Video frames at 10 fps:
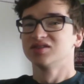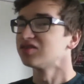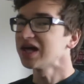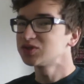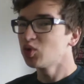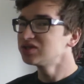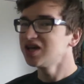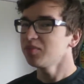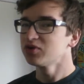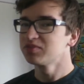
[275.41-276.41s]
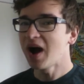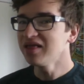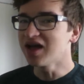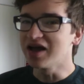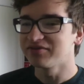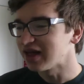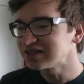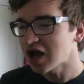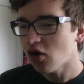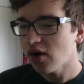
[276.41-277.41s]
So that's what's up with my life.
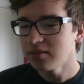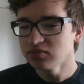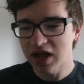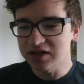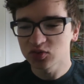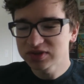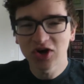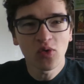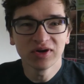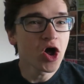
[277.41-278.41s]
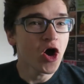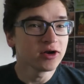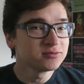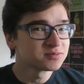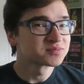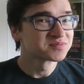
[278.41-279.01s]
That's what's going on.